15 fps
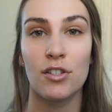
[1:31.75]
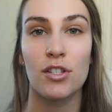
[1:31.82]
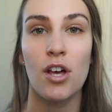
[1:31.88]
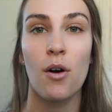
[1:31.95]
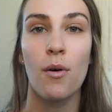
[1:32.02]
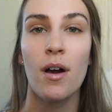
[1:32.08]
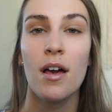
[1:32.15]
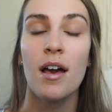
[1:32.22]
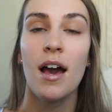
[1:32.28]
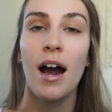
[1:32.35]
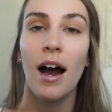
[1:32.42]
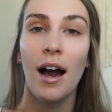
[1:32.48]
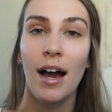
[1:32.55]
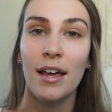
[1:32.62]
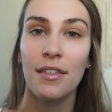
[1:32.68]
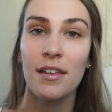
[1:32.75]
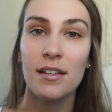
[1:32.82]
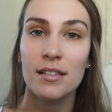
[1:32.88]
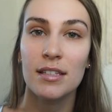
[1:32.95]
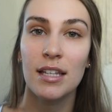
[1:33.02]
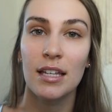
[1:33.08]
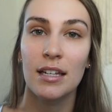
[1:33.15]
So I
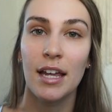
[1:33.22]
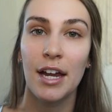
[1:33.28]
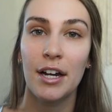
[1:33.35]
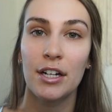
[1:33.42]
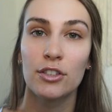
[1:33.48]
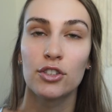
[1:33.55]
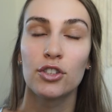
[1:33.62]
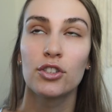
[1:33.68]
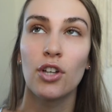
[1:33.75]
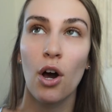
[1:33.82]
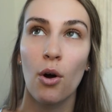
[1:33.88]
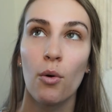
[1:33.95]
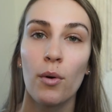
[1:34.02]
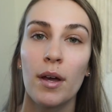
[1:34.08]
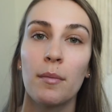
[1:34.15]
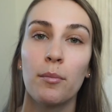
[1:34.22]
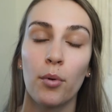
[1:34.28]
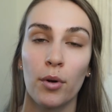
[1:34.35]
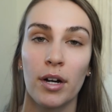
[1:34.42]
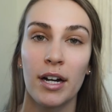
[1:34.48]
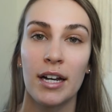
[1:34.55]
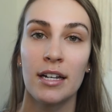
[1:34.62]
think skincare is so
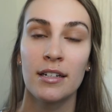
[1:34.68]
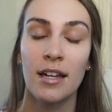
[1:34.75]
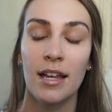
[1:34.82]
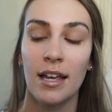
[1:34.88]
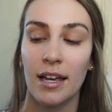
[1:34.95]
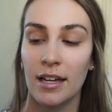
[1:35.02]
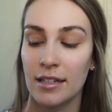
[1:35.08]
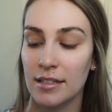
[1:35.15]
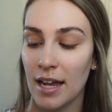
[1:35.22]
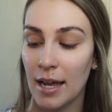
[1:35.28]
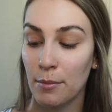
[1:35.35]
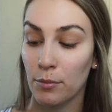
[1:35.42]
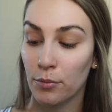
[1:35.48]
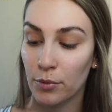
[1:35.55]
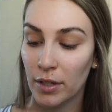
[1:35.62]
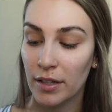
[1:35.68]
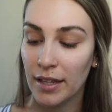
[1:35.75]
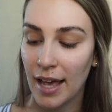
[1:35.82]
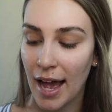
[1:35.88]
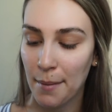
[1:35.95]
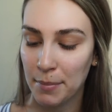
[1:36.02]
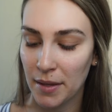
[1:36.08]
important and I'm
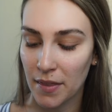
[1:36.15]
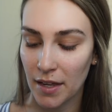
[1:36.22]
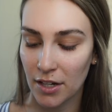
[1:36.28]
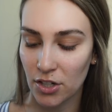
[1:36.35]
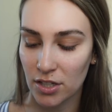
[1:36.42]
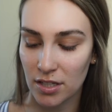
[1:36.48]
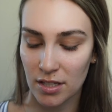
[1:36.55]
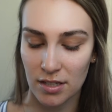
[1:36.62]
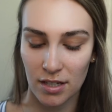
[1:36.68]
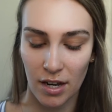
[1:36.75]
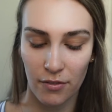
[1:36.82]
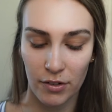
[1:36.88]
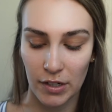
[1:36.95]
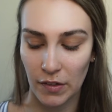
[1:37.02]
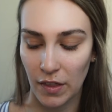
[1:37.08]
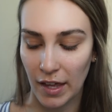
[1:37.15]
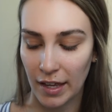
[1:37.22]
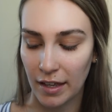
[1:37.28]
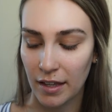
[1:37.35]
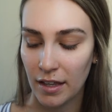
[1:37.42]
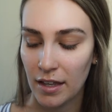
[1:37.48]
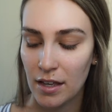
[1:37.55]
really happy that I just discovered
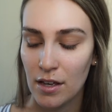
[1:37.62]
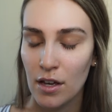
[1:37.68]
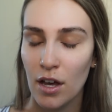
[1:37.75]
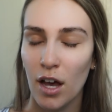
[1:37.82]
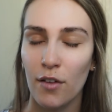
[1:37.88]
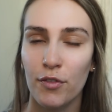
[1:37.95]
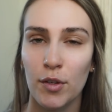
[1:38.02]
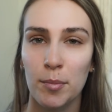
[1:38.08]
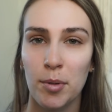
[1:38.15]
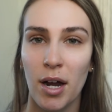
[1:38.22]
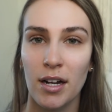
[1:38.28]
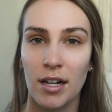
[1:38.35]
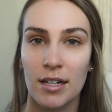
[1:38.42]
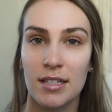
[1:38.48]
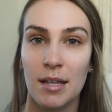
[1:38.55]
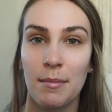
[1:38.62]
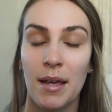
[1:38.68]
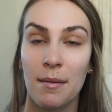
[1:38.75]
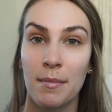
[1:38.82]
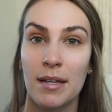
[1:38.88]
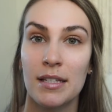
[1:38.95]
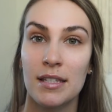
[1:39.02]
like a few products that
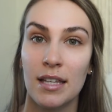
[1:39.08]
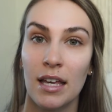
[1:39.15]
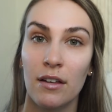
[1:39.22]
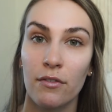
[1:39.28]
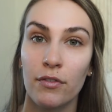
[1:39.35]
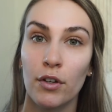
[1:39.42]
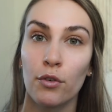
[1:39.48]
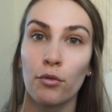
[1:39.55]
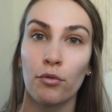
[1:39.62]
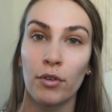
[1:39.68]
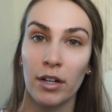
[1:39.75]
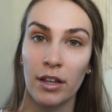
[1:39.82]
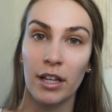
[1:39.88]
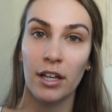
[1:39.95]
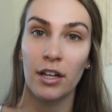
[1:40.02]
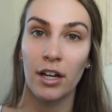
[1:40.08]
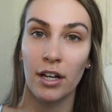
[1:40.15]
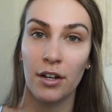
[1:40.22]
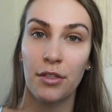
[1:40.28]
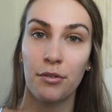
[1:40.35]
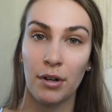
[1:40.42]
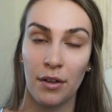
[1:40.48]
make my skin feel really
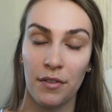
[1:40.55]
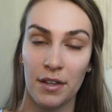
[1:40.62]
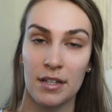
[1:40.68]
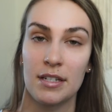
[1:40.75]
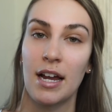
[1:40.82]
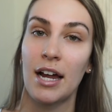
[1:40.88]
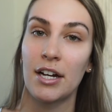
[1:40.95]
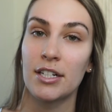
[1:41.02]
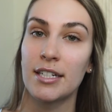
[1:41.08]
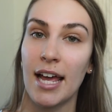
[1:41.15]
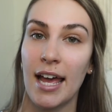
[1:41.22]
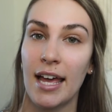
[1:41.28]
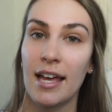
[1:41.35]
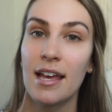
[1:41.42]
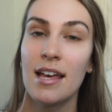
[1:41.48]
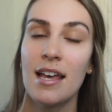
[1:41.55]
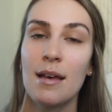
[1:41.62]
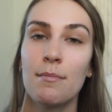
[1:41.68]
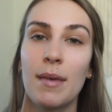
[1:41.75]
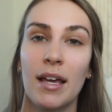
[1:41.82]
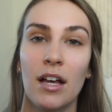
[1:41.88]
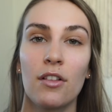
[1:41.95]
good throughout the entire day,
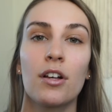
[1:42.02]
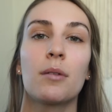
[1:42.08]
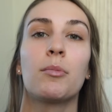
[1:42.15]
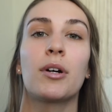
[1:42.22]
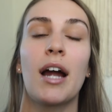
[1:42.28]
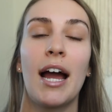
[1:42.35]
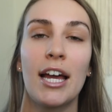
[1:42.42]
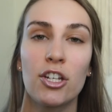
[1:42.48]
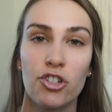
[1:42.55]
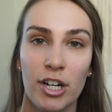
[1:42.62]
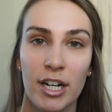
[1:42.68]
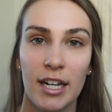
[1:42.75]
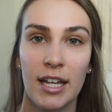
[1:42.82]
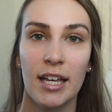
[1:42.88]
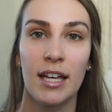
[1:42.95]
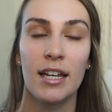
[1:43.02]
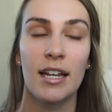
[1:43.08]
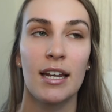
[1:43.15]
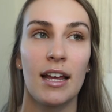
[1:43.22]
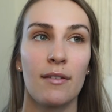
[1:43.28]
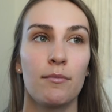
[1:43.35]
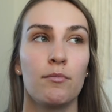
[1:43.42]
make it look more hydrated,
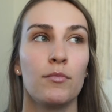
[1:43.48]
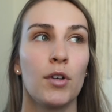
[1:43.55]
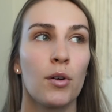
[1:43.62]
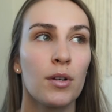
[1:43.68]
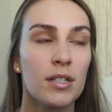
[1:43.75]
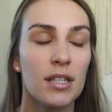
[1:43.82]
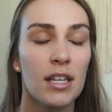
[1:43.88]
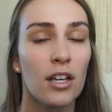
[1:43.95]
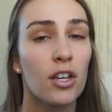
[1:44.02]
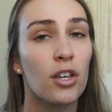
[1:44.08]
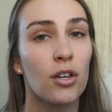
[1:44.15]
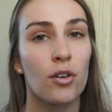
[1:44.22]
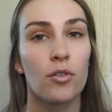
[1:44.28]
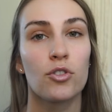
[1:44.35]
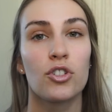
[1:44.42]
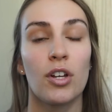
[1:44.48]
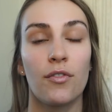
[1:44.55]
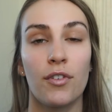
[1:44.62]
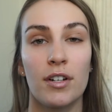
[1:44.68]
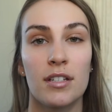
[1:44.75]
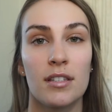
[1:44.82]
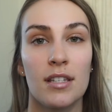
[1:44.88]
and I'm noticing a huge
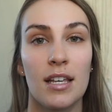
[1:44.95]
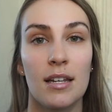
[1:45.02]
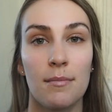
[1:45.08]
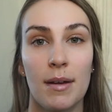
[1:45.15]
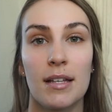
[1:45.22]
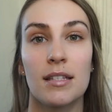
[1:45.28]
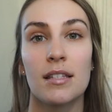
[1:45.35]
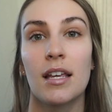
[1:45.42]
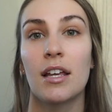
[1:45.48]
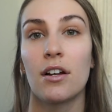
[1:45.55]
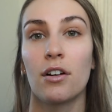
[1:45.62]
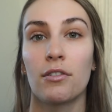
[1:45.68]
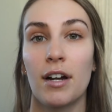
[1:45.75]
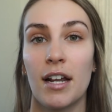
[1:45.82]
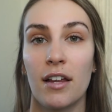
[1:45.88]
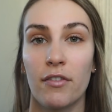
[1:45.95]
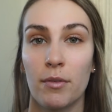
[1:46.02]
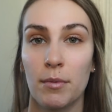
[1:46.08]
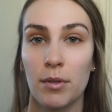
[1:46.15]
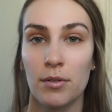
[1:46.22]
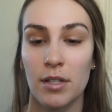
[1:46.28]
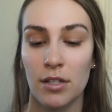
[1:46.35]
difference in my skin already
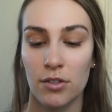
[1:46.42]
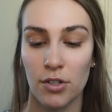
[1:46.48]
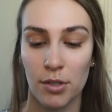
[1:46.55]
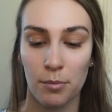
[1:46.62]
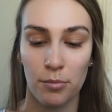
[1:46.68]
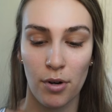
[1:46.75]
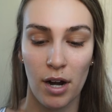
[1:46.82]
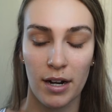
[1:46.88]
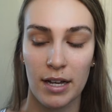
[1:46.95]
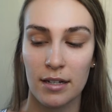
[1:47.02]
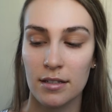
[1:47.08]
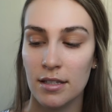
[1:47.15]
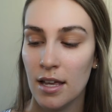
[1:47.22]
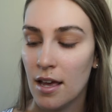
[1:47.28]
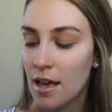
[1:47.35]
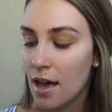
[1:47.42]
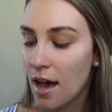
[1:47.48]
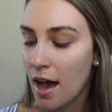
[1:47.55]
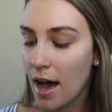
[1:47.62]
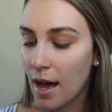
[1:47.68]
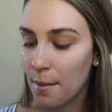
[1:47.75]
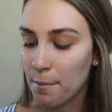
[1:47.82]
from using certain products.
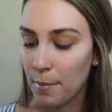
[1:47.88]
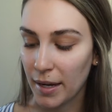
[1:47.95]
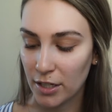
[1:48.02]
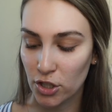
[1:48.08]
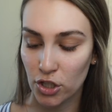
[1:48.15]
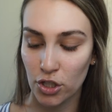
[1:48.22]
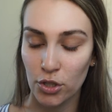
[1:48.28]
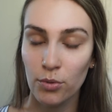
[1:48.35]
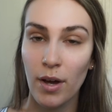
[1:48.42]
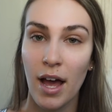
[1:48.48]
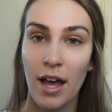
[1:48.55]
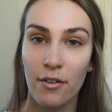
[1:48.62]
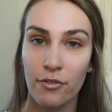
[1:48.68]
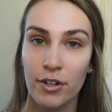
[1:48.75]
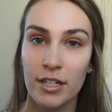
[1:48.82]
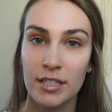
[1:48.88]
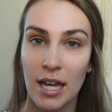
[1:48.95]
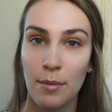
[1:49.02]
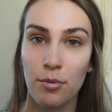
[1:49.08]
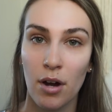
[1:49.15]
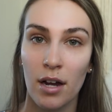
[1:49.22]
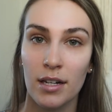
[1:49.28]
My two everyday
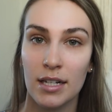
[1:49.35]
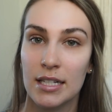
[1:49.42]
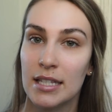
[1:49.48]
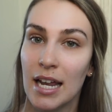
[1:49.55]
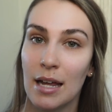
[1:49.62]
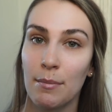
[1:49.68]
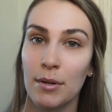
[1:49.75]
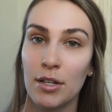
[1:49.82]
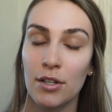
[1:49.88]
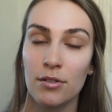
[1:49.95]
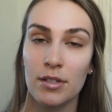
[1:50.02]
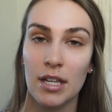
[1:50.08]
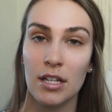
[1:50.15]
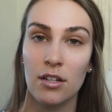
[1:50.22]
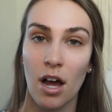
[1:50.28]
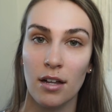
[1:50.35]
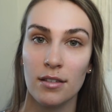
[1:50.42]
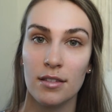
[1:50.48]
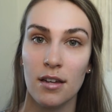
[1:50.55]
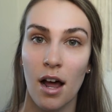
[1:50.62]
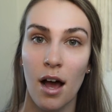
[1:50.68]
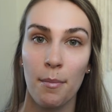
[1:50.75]
products that I've been using
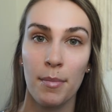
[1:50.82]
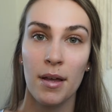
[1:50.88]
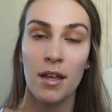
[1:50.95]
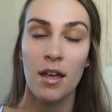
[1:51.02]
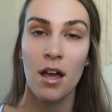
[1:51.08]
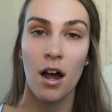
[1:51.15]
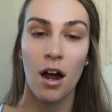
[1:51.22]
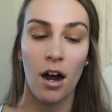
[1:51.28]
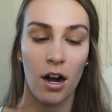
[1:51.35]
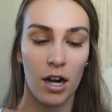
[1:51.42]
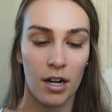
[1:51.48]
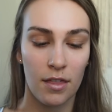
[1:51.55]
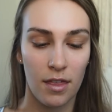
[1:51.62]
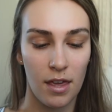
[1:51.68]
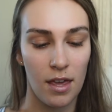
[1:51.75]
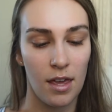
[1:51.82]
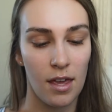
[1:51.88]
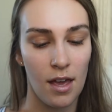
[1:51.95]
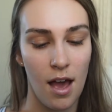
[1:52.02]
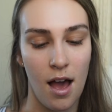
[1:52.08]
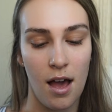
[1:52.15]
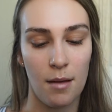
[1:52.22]
nonstop are
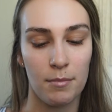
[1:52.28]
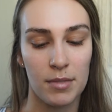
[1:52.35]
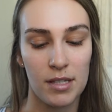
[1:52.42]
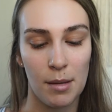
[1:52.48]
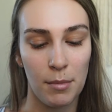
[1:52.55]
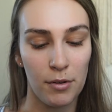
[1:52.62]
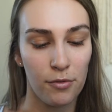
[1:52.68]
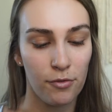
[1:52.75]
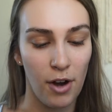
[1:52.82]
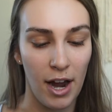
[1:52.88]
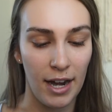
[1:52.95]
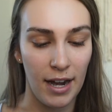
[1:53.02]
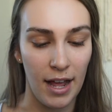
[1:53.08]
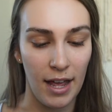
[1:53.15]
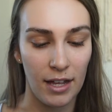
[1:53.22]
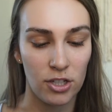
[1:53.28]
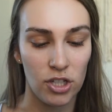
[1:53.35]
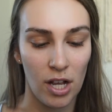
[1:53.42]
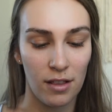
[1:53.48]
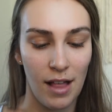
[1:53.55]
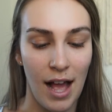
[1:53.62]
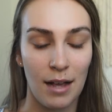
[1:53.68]
the Summer Friday
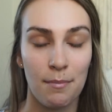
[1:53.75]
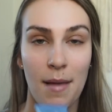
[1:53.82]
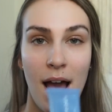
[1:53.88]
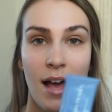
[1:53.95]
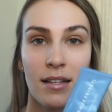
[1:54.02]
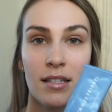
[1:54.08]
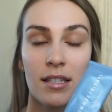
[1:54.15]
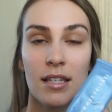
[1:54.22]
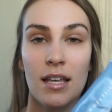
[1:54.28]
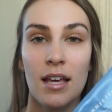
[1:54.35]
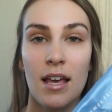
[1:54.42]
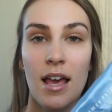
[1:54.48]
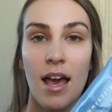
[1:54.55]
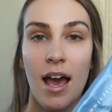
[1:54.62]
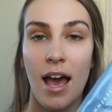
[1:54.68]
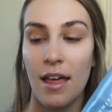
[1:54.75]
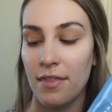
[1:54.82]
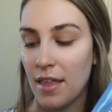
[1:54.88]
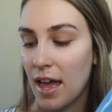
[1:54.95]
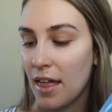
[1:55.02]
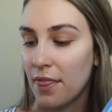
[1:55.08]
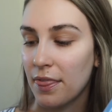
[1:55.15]
Jet Lag Mask and
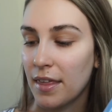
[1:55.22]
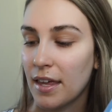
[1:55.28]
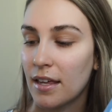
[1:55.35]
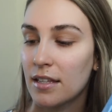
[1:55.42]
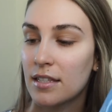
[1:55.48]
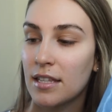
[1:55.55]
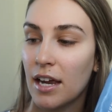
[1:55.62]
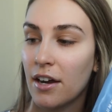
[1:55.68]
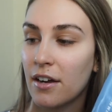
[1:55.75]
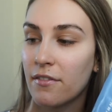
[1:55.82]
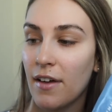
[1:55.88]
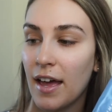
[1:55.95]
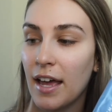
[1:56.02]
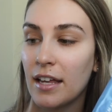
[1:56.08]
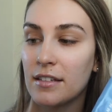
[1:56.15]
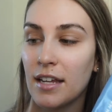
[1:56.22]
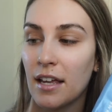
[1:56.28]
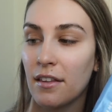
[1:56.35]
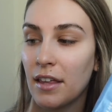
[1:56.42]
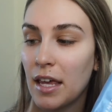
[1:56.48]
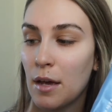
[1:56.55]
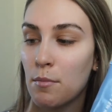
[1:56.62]
then the CeraVe
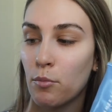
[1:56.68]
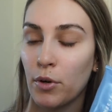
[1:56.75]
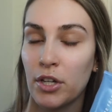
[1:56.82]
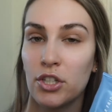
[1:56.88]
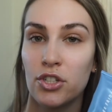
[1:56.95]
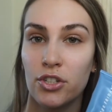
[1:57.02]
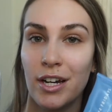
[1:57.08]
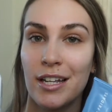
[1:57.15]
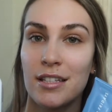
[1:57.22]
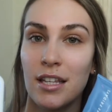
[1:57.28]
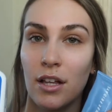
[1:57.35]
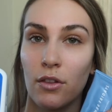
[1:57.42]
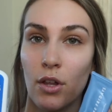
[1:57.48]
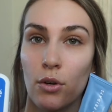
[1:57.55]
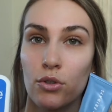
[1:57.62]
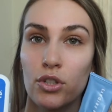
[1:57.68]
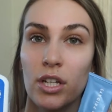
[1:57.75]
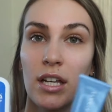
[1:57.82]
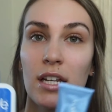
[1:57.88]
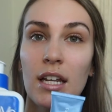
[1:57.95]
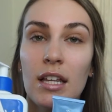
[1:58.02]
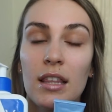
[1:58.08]
Daily Moisturizing
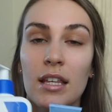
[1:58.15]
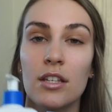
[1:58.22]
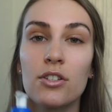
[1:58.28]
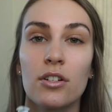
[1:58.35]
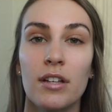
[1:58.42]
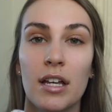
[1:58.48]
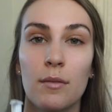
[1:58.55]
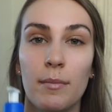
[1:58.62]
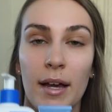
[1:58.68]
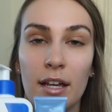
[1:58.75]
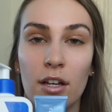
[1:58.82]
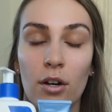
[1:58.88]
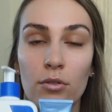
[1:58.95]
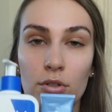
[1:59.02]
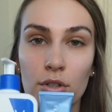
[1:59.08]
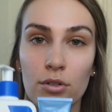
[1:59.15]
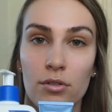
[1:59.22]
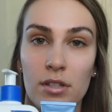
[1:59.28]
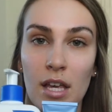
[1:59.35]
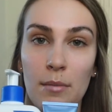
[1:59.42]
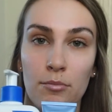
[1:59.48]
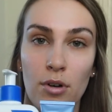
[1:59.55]
Lotion. These are like my go-to
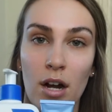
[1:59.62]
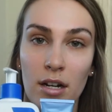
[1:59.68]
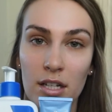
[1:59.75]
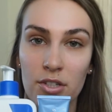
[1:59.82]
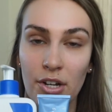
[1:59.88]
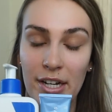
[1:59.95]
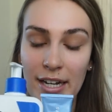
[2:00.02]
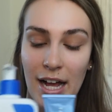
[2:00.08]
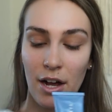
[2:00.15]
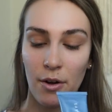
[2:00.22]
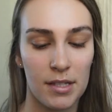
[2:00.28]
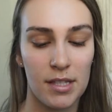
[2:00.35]
skin products right now.